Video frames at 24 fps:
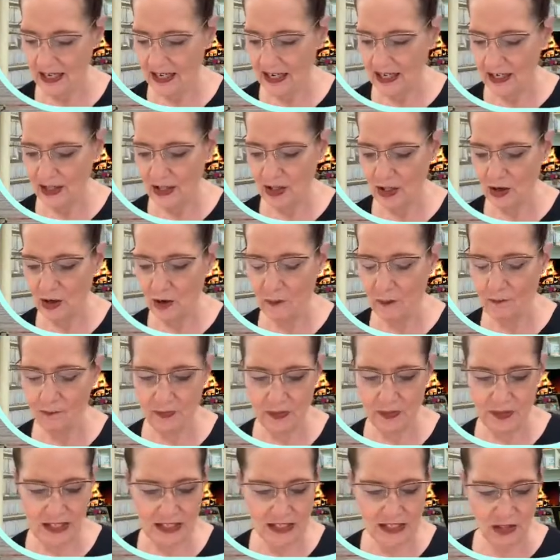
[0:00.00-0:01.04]
So
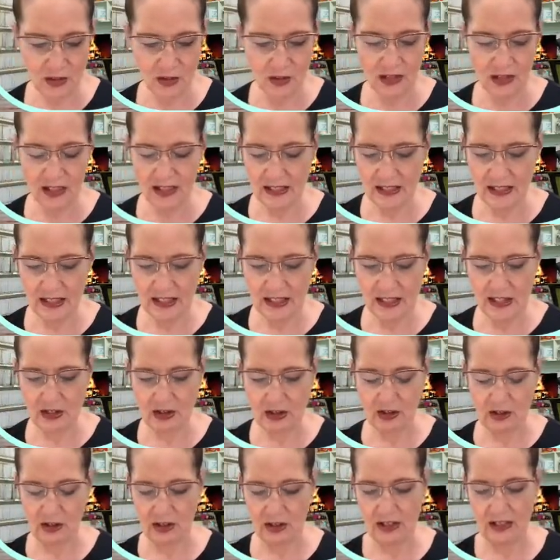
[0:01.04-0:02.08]
let's go ahead and get
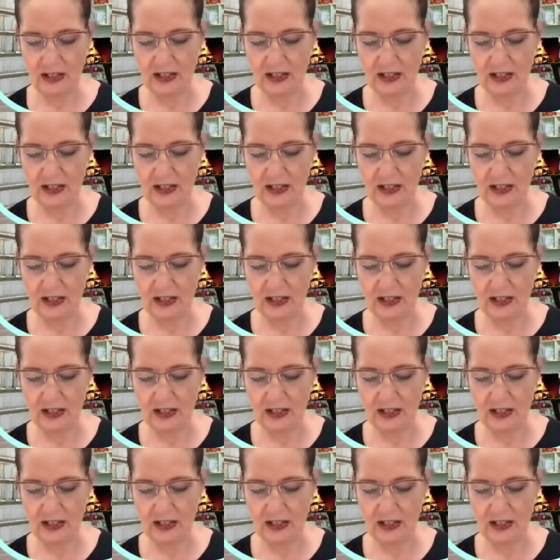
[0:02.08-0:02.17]
started.